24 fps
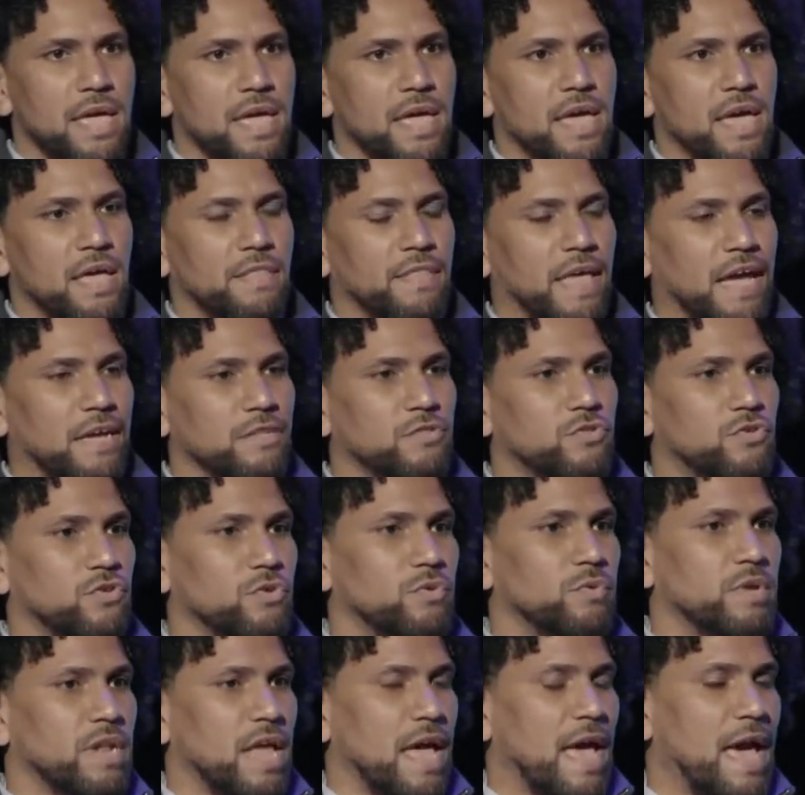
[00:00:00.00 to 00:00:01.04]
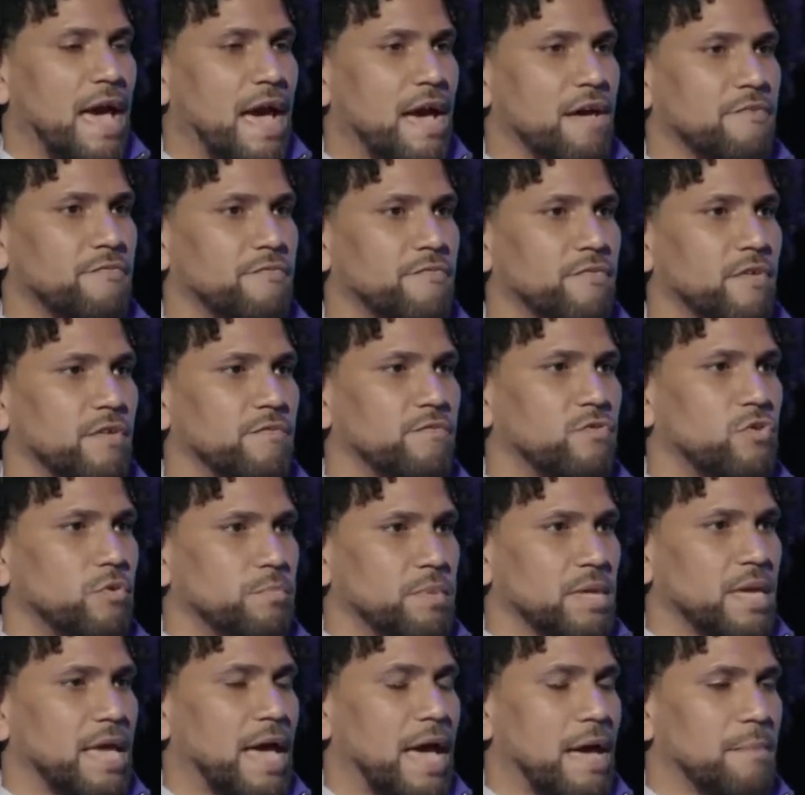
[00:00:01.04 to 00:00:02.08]
And that 2.5 of
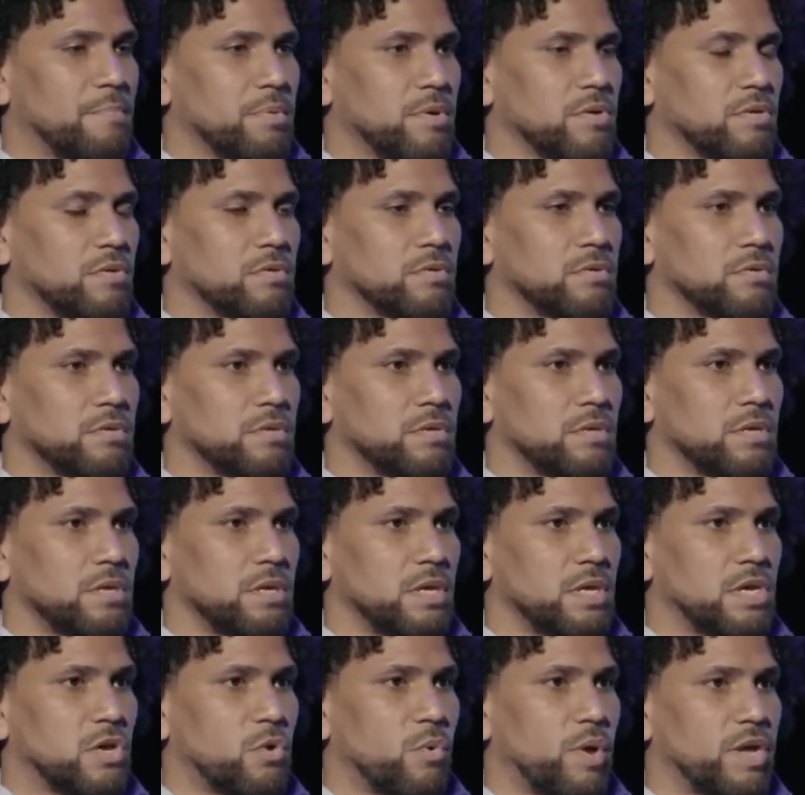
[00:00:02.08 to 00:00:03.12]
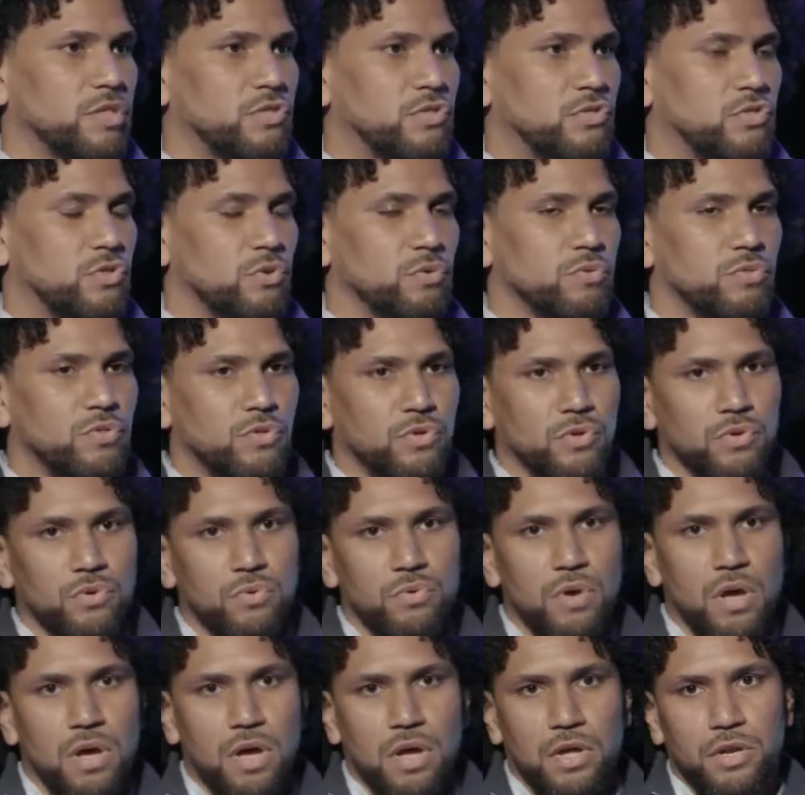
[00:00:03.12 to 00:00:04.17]
human capital equates to
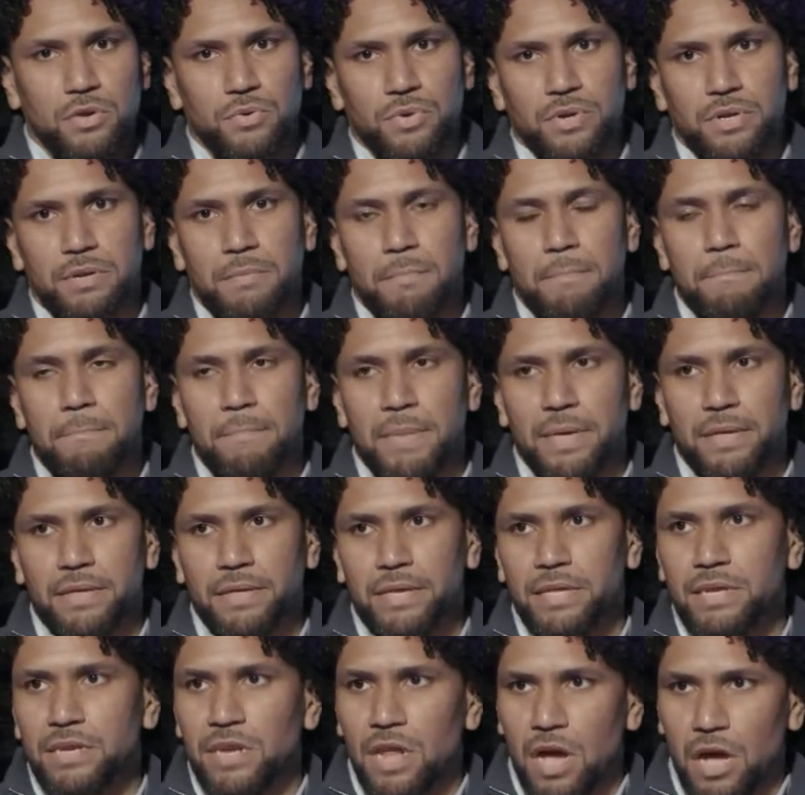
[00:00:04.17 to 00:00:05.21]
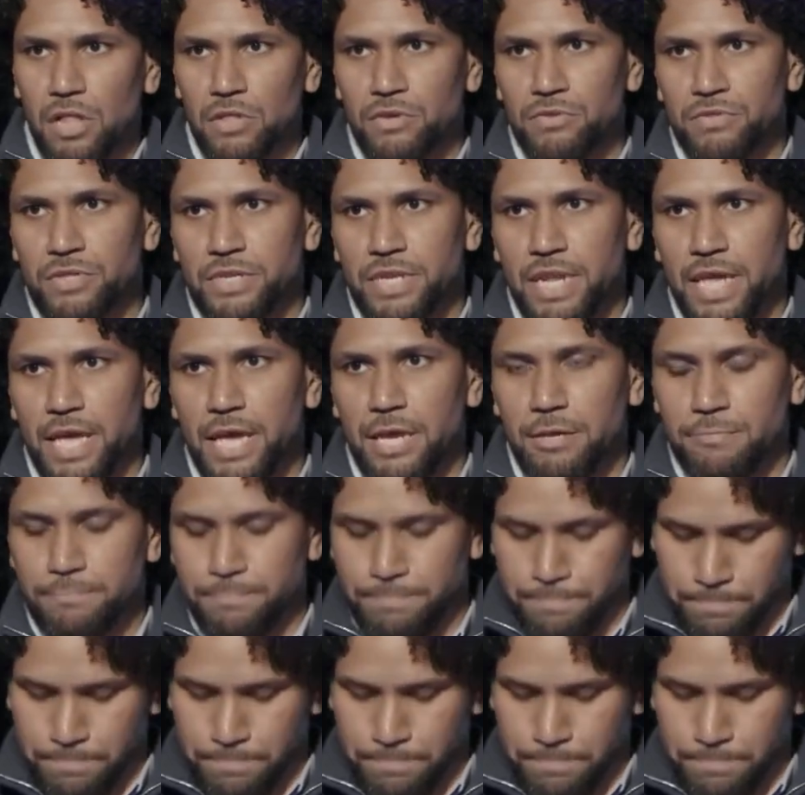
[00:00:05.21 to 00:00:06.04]
$200 million a day.